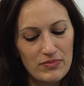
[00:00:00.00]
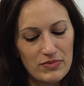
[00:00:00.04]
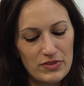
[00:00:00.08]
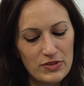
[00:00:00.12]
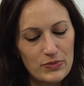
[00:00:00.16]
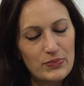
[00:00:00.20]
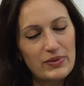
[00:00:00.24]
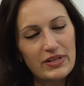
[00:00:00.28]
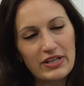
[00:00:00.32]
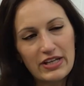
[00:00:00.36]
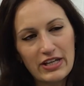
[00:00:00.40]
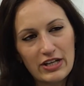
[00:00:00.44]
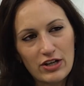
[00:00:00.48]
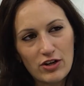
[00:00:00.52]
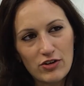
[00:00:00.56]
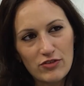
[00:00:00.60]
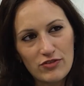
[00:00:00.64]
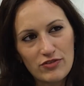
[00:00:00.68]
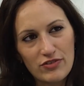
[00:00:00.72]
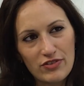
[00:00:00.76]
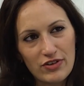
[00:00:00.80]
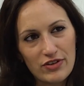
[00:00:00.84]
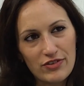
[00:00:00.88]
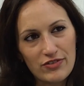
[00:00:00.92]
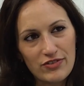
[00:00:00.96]
Speaking
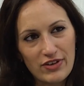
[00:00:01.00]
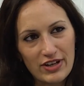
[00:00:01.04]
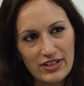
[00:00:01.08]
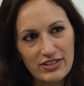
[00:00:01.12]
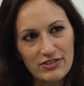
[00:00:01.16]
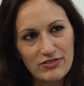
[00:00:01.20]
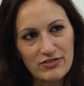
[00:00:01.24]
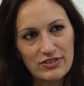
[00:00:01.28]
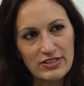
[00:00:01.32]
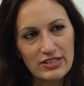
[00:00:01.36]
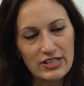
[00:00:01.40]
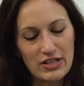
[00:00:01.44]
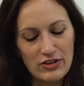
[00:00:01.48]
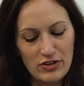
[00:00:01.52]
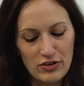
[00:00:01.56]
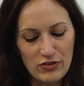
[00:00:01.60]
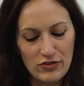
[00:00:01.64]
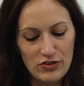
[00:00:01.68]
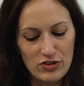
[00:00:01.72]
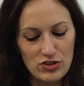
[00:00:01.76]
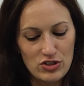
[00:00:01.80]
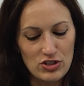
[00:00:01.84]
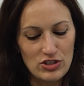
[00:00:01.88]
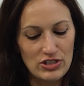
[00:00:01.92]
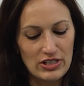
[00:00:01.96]
of effectively and
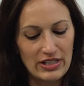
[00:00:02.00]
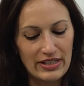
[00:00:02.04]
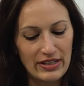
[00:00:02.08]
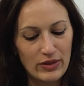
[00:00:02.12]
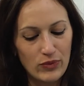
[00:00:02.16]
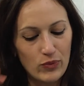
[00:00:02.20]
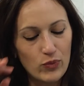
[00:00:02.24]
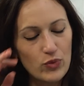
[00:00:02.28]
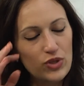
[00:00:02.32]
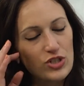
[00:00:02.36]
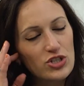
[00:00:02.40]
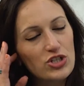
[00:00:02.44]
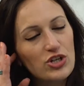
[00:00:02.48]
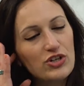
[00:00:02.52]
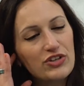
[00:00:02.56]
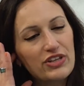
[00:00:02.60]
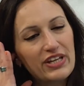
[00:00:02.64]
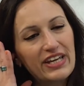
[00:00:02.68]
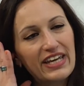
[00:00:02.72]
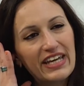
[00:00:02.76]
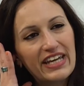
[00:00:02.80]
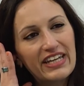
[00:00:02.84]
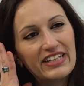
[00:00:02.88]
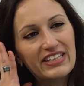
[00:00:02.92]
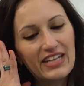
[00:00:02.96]
efficiently, which are the
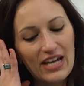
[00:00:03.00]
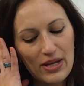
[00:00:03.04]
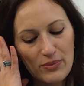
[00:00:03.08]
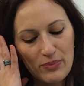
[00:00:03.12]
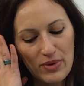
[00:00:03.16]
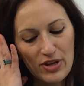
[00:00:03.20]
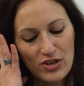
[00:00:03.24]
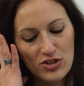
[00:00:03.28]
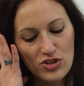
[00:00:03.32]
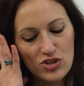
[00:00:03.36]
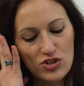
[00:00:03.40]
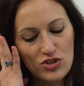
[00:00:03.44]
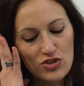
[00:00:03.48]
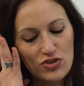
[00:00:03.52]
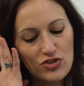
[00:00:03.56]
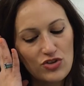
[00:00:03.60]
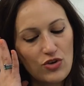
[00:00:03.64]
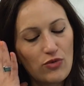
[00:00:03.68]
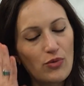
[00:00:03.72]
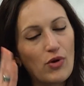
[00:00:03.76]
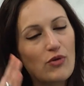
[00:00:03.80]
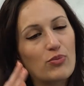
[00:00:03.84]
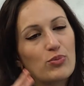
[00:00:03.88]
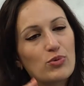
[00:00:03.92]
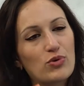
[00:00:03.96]
key dimensions
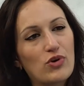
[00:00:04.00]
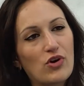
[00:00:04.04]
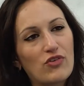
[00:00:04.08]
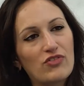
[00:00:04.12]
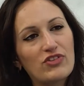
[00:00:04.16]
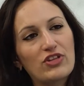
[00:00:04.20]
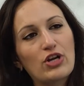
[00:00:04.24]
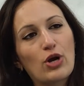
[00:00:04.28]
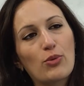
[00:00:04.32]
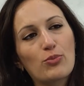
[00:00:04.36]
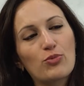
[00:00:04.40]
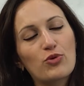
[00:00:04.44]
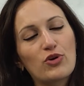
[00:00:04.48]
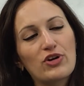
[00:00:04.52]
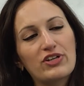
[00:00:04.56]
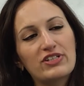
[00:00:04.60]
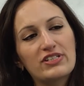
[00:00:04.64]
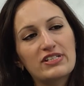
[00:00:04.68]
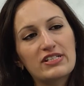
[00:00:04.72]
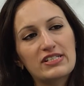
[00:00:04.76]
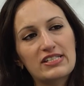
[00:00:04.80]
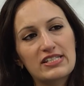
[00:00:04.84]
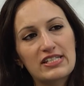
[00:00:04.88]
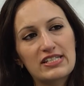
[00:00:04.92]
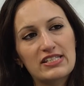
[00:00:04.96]
of the
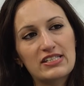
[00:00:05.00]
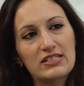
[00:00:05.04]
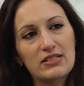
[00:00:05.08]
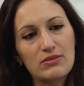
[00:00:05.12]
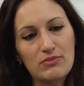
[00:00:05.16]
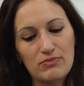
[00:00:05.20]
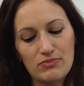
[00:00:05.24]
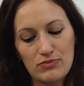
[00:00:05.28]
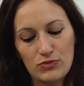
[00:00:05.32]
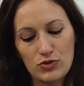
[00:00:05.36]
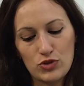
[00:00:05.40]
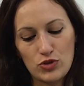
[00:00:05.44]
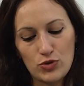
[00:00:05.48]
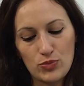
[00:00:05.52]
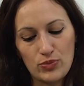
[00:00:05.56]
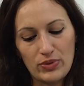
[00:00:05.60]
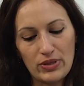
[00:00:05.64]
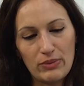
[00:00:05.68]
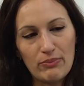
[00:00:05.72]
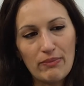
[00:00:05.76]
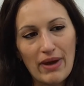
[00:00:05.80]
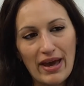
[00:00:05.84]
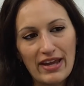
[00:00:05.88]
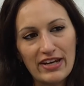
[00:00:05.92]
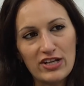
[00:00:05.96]
operating system to
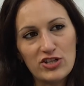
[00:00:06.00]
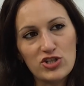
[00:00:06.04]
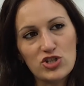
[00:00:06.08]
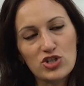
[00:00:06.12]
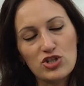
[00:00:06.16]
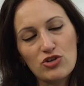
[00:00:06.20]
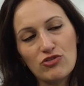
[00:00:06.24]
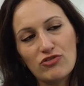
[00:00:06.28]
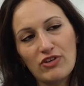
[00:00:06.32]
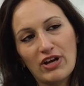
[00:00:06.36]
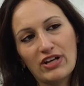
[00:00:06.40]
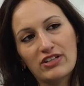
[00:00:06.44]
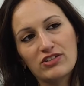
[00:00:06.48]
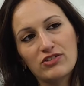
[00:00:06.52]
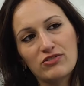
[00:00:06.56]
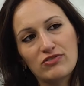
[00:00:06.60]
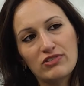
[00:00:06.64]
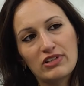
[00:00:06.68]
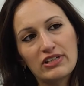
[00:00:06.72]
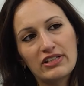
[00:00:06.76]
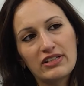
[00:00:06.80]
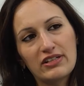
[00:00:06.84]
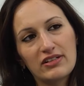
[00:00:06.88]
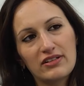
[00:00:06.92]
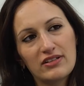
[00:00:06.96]
be managed
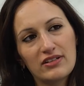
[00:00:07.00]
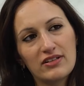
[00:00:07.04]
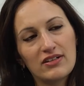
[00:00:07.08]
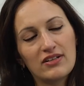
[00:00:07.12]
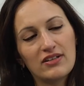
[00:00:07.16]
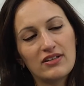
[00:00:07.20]
effectively?